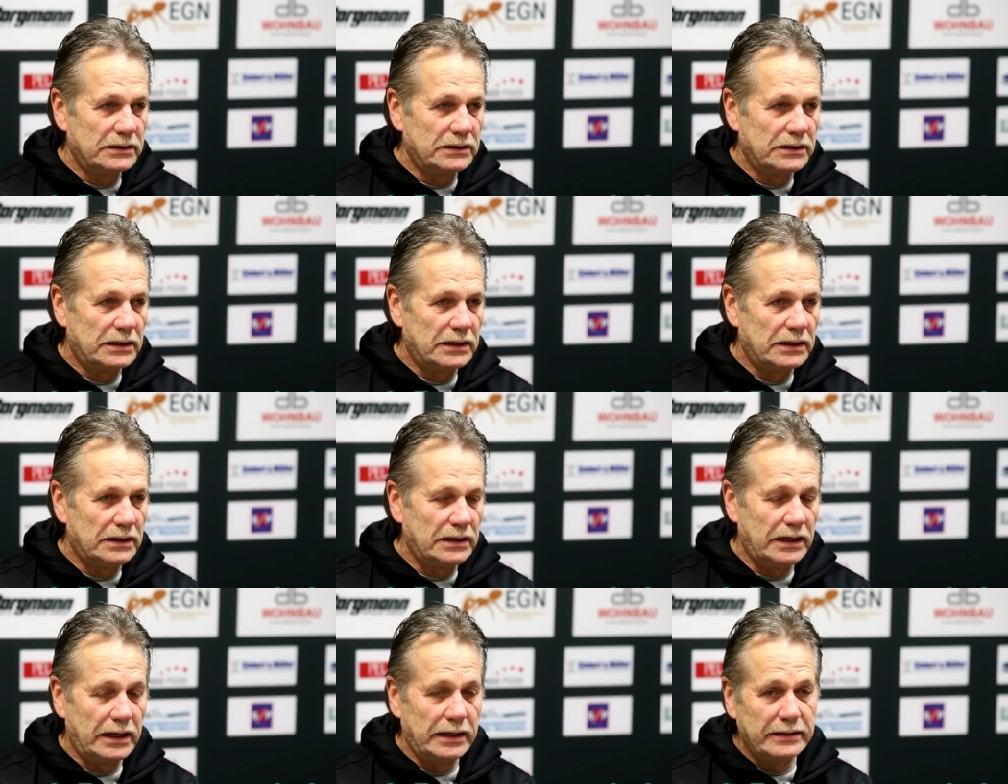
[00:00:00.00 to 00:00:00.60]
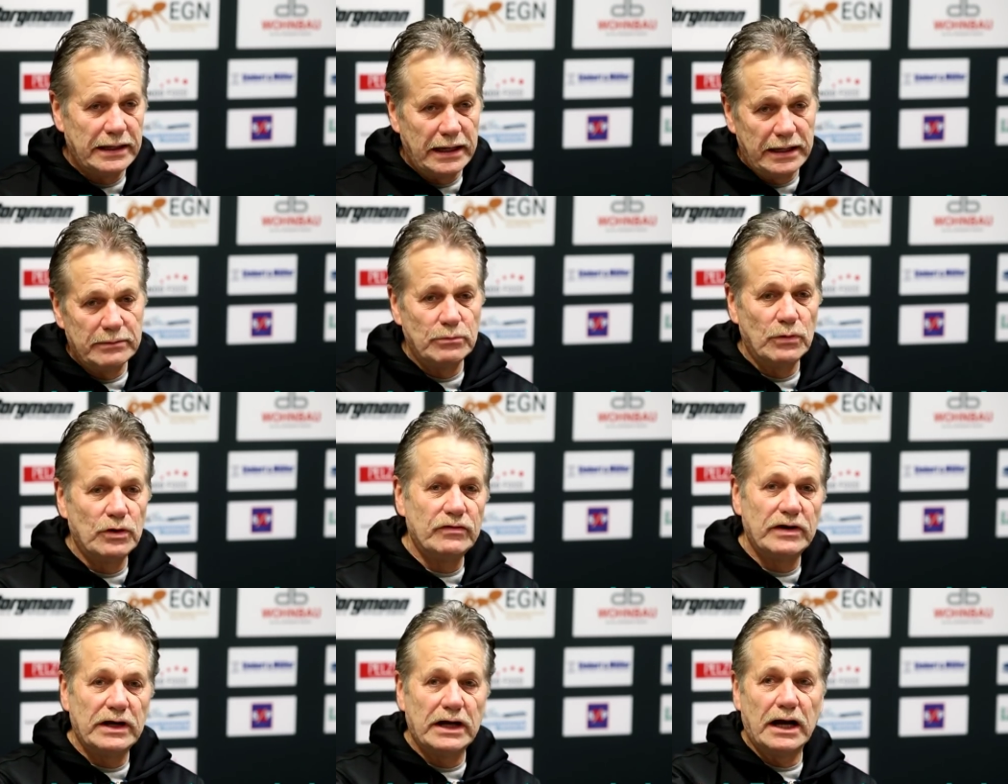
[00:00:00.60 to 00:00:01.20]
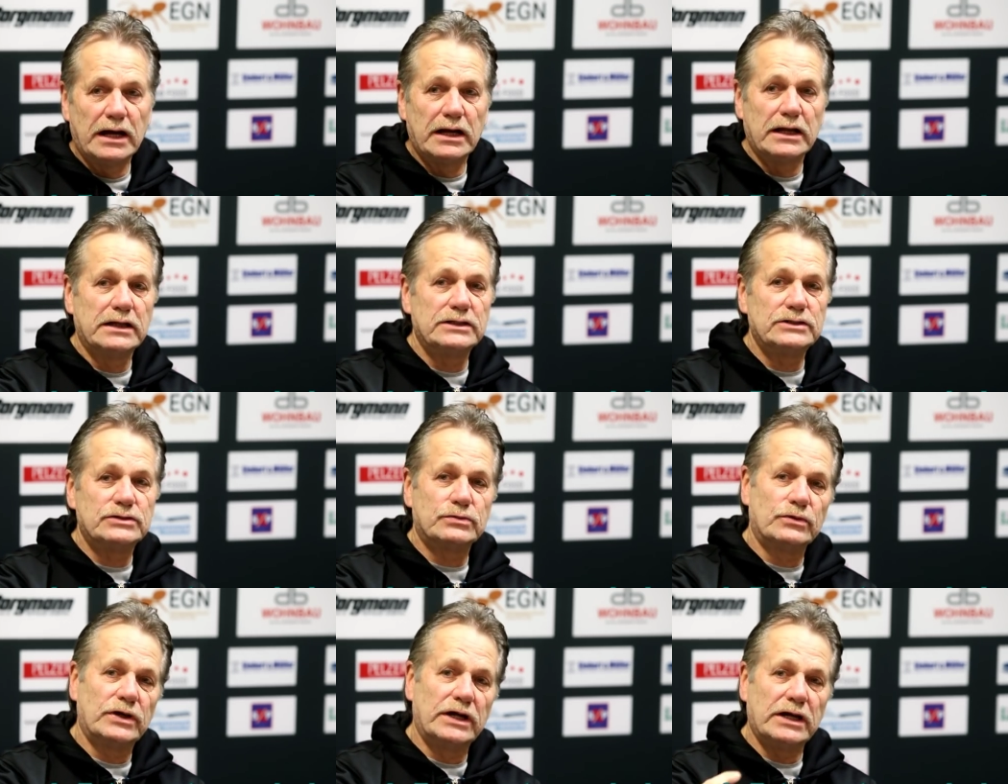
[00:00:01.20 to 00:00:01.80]
Uh, and then moving out of
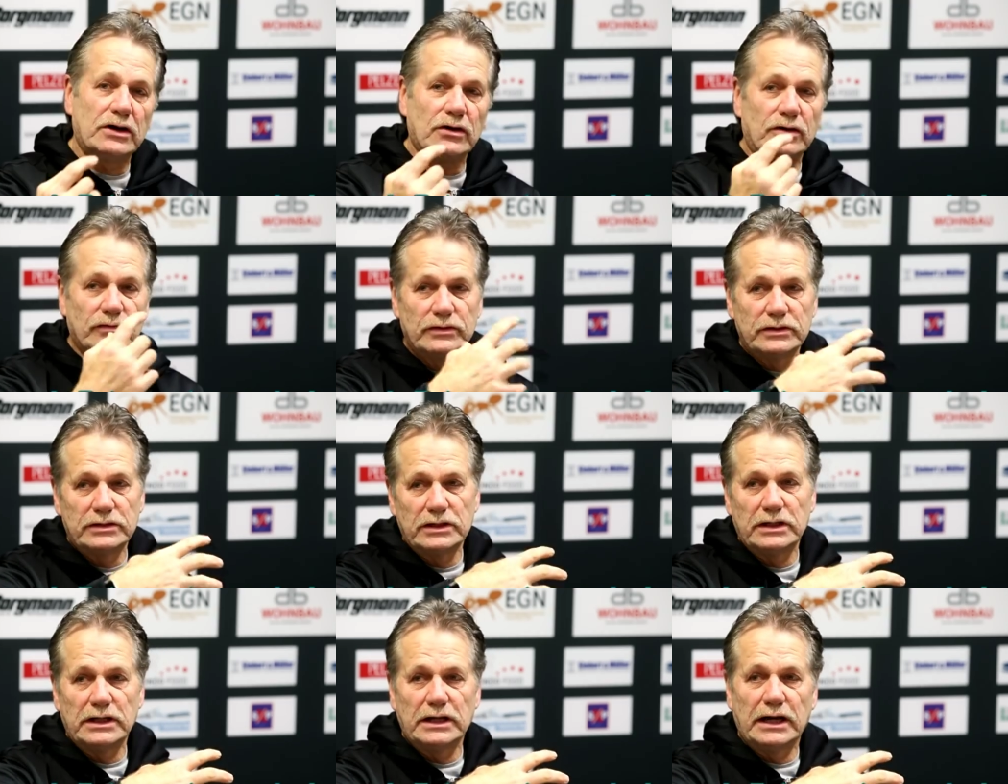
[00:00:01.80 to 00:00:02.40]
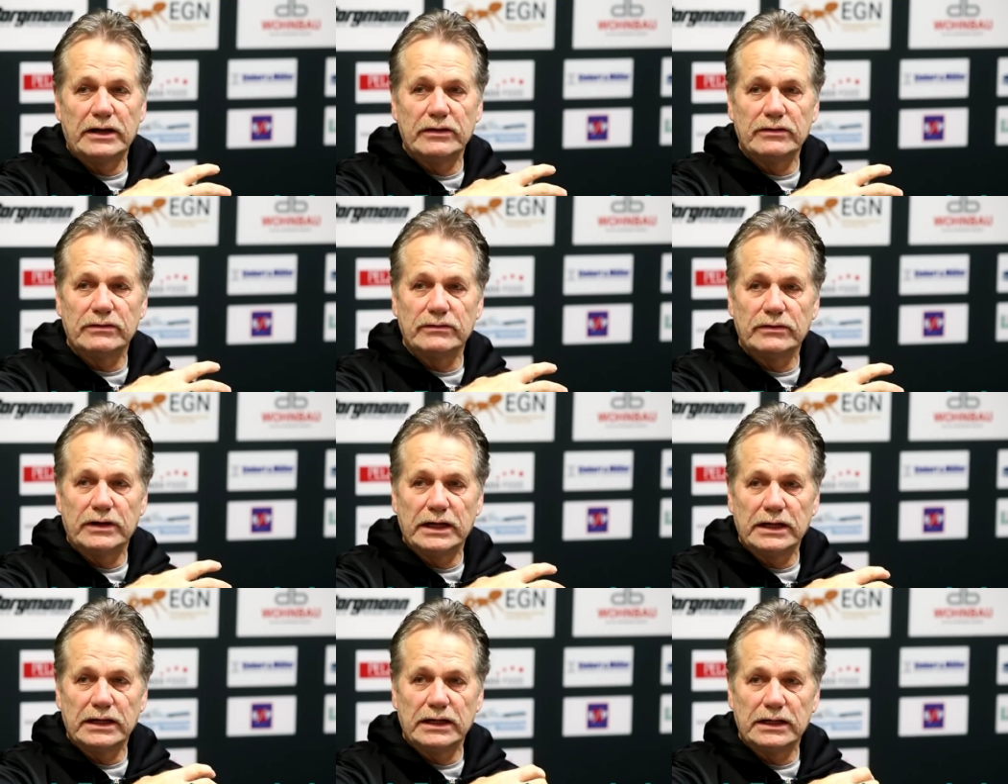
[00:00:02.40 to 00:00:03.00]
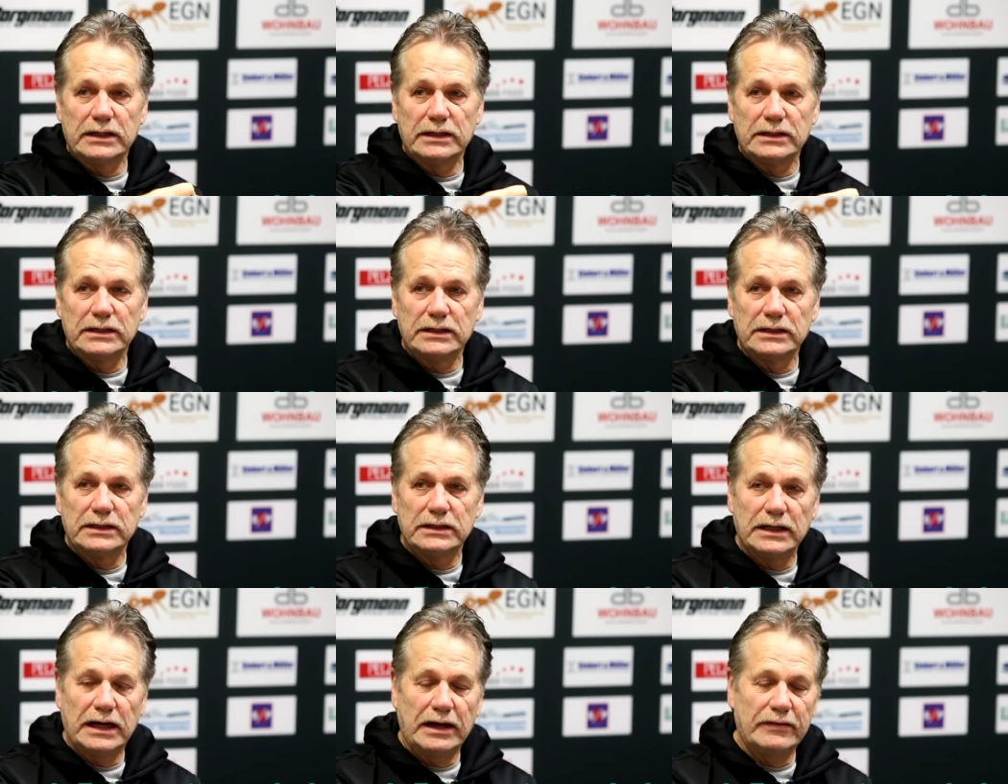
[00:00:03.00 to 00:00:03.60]
this rink over to the other rink
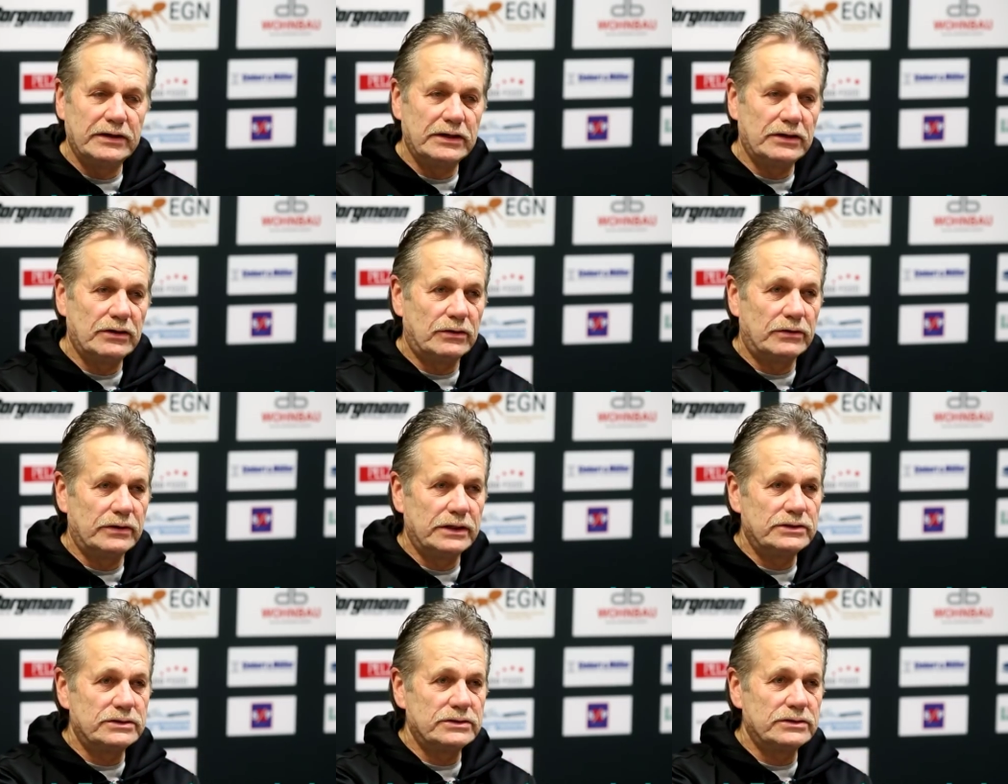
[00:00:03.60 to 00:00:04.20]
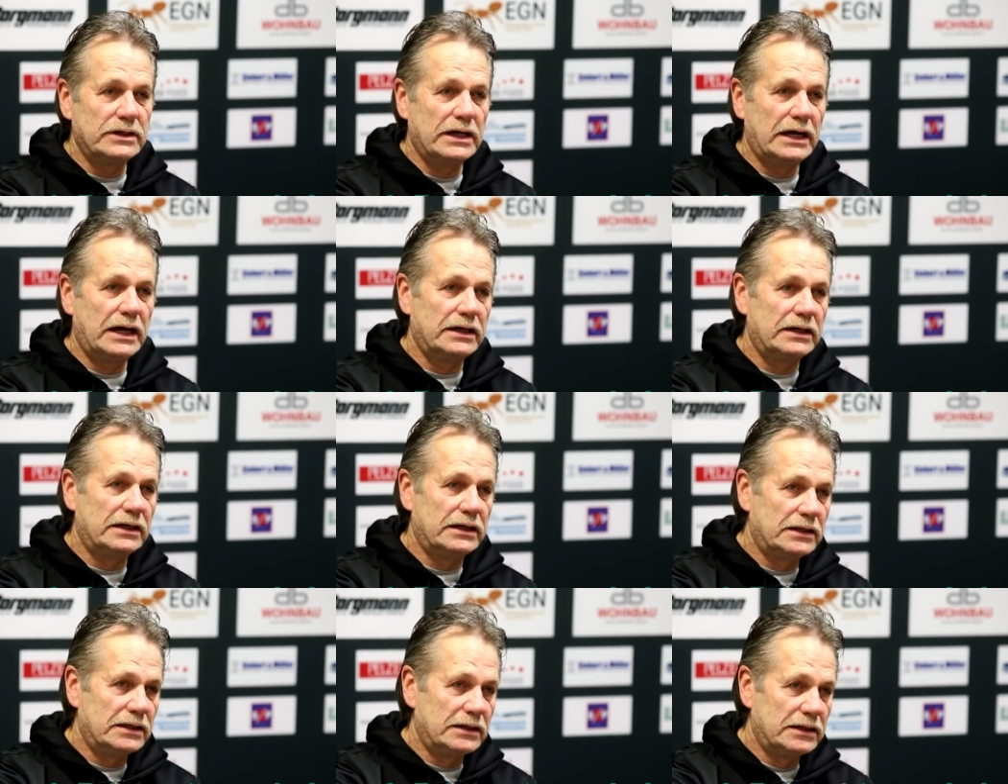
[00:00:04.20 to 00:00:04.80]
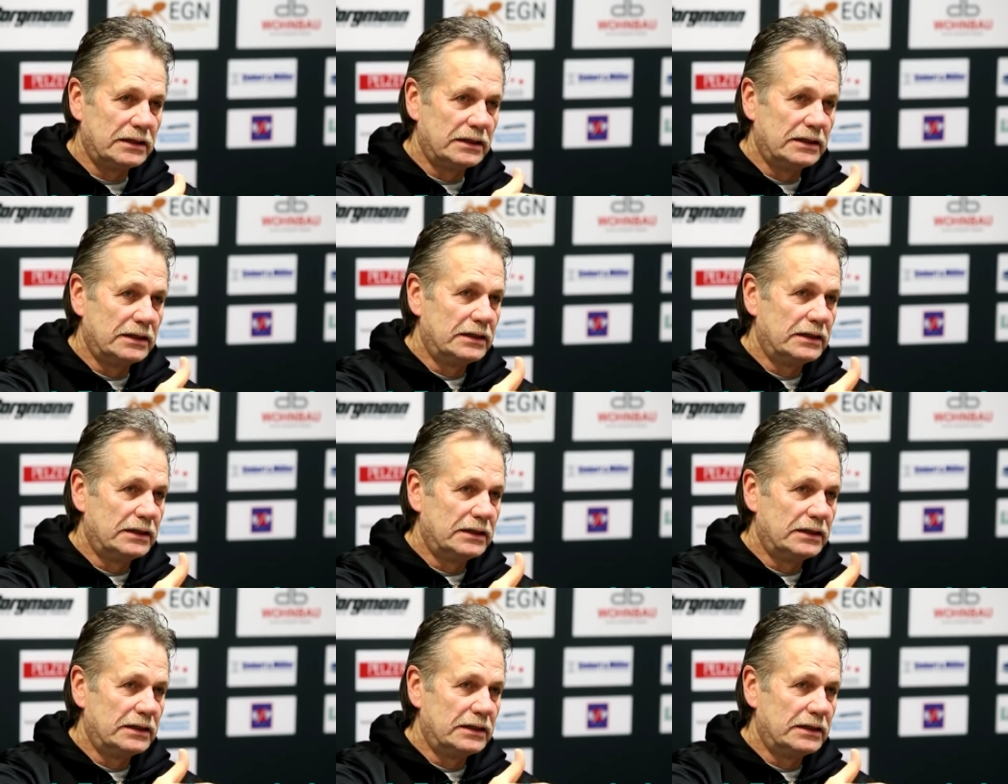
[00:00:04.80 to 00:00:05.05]
and having no internet and